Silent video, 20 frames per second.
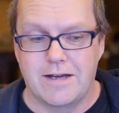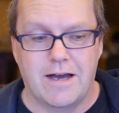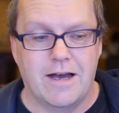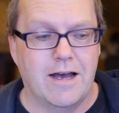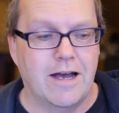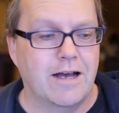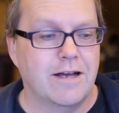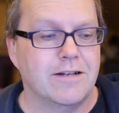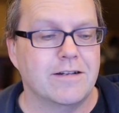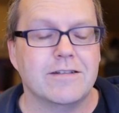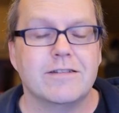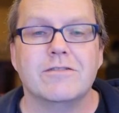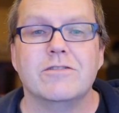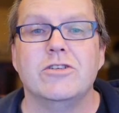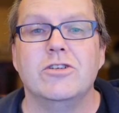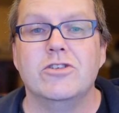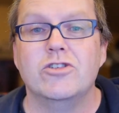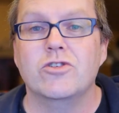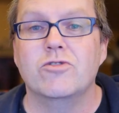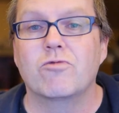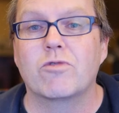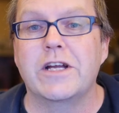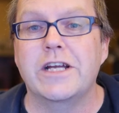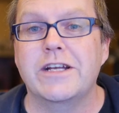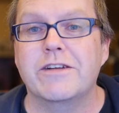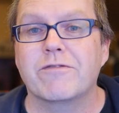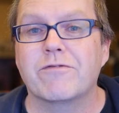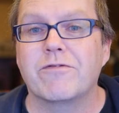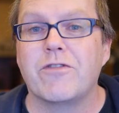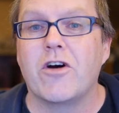You should
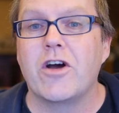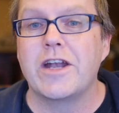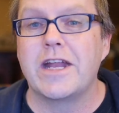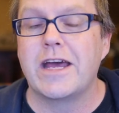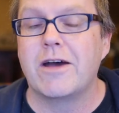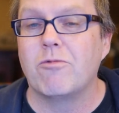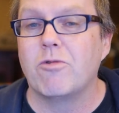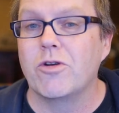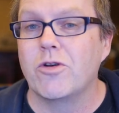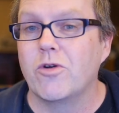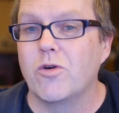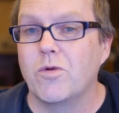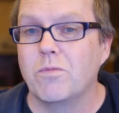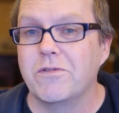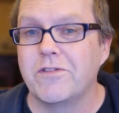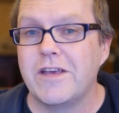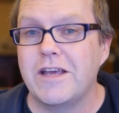read and find out what Norm